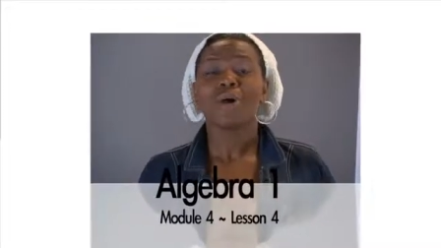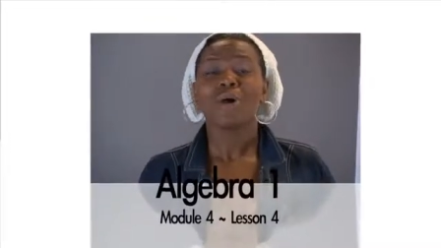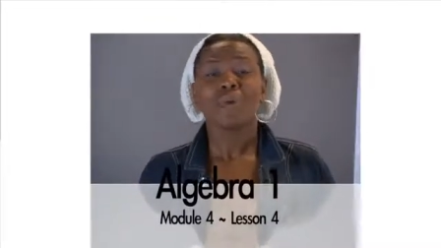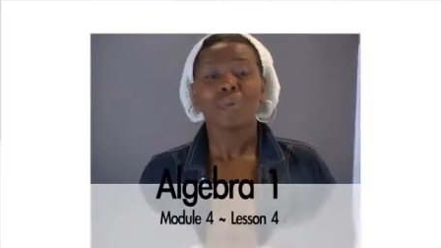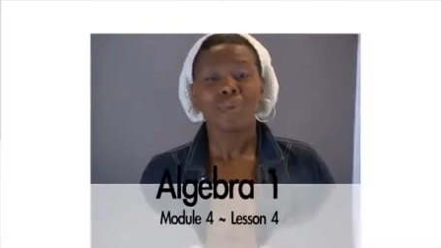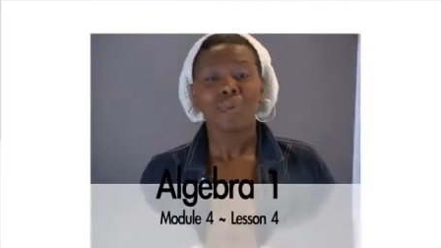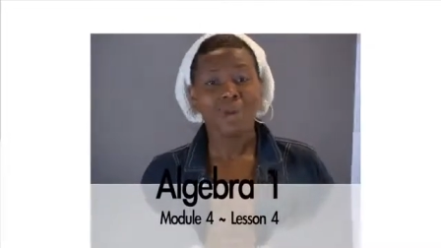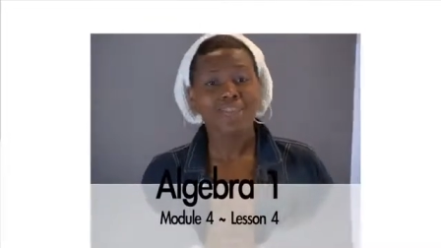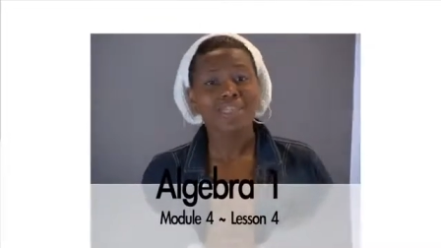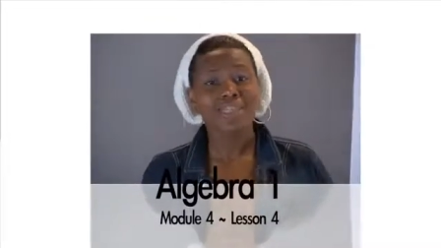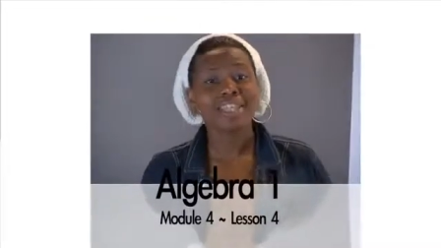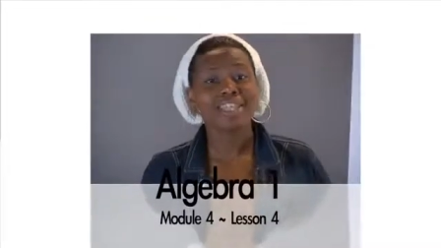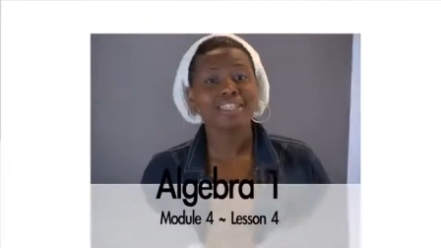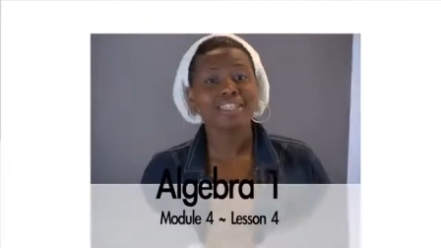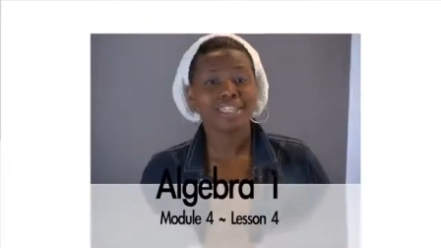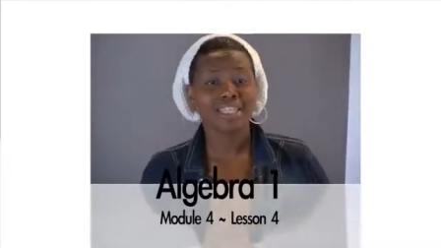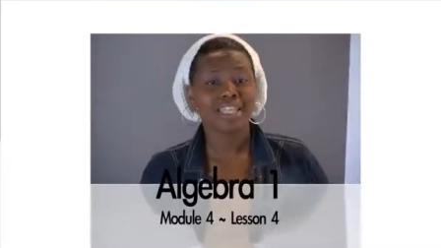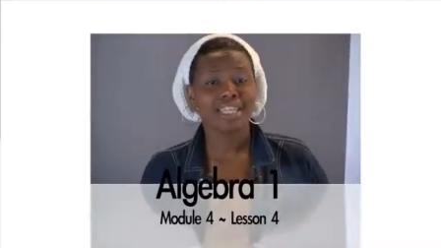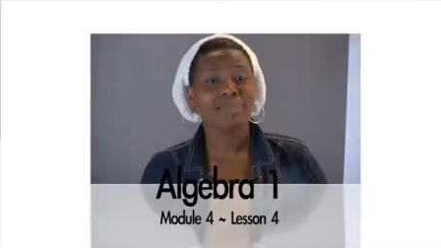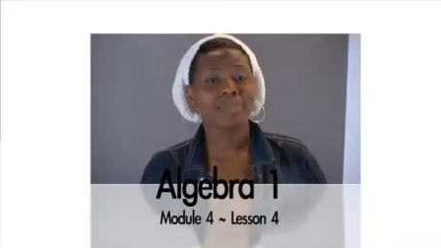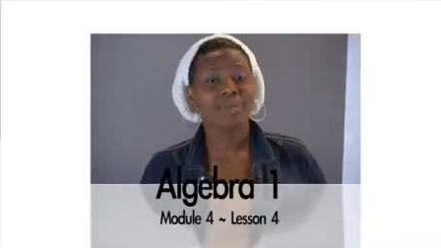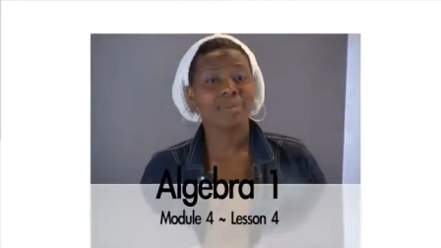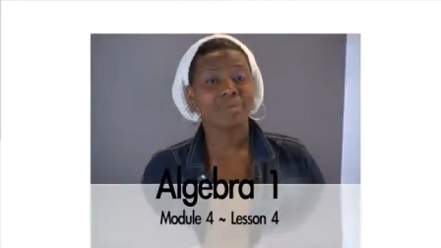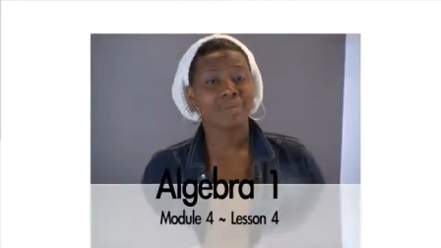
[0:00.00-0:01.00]
One thing to
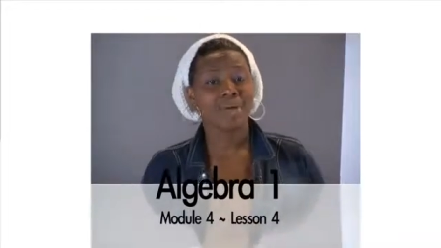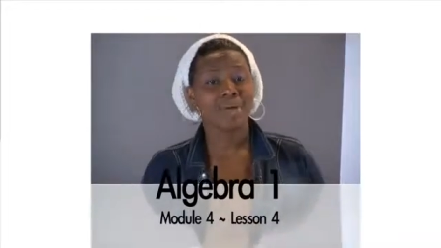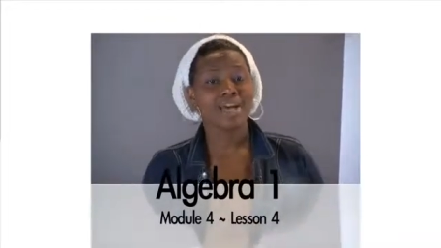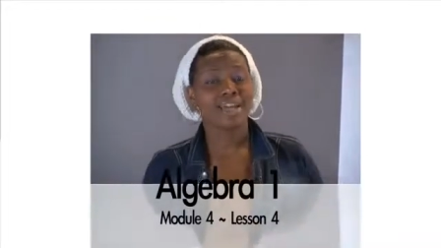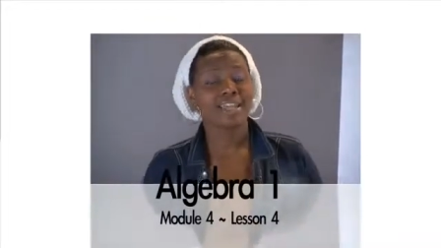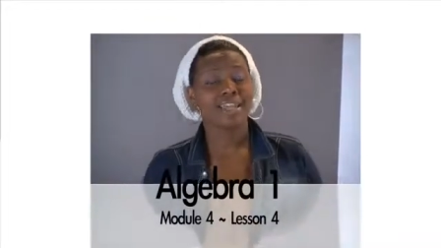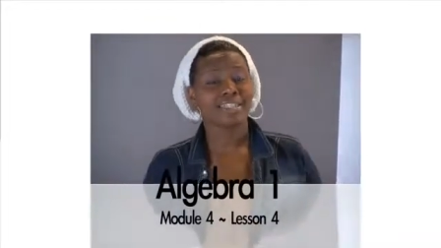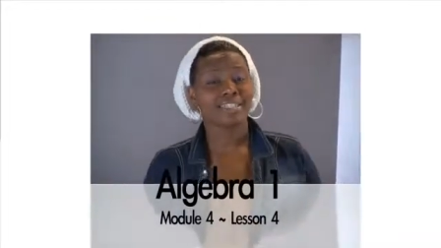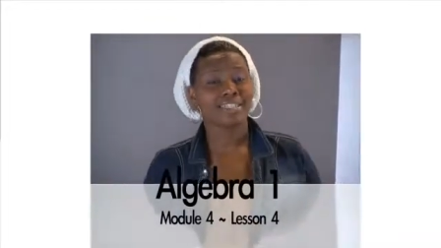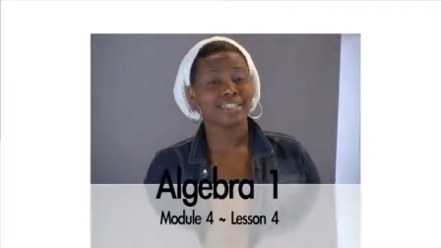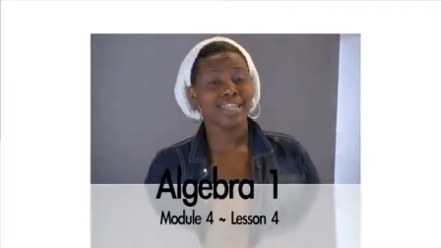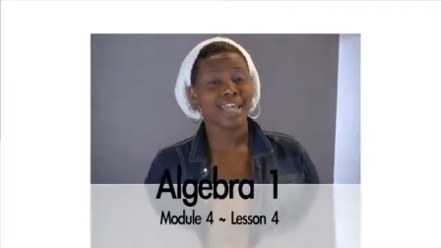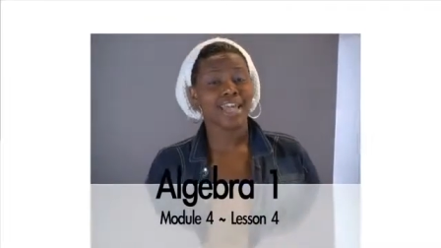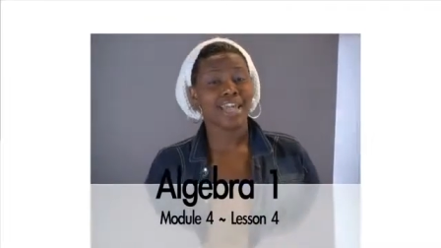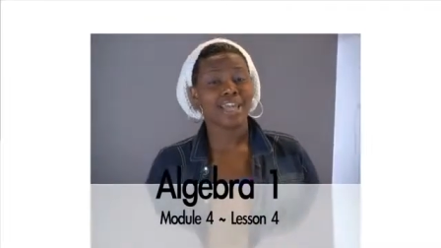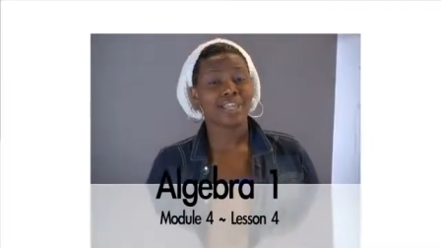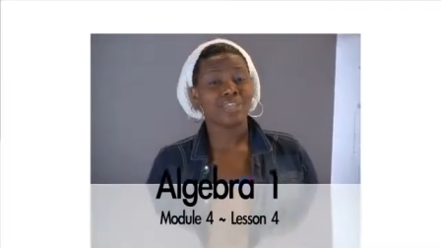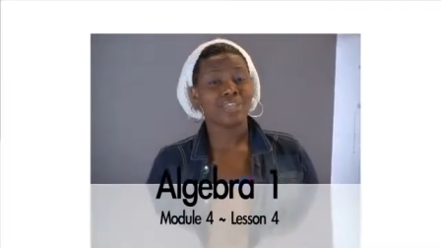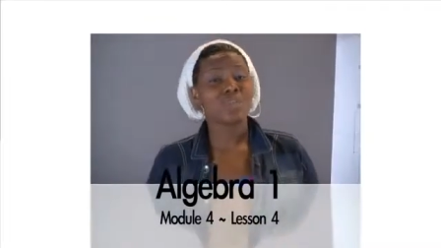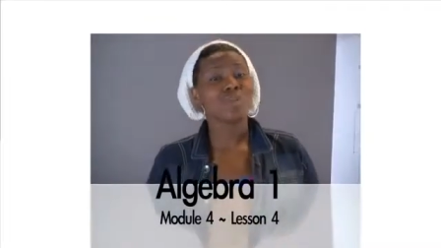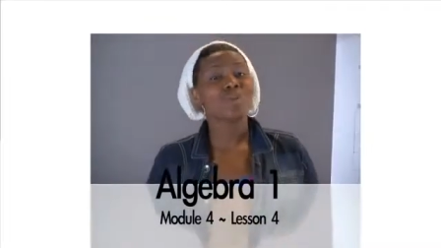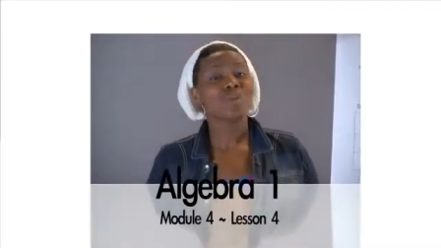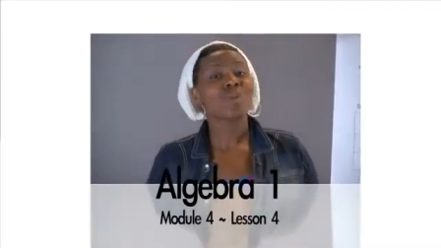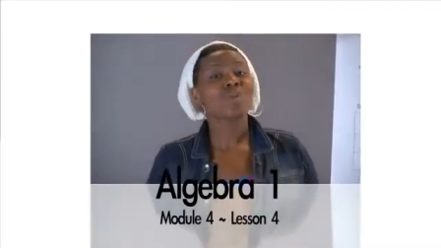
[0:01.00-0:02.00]
keep in mind is that
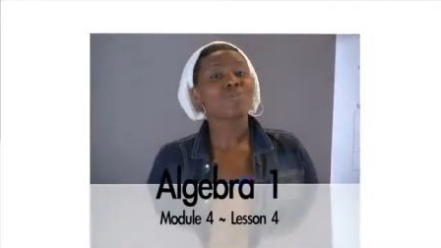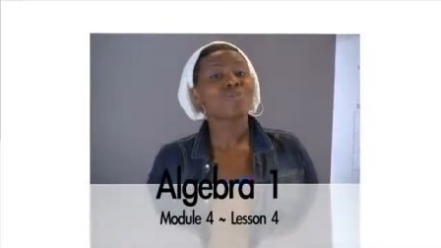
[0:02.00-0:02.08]
you can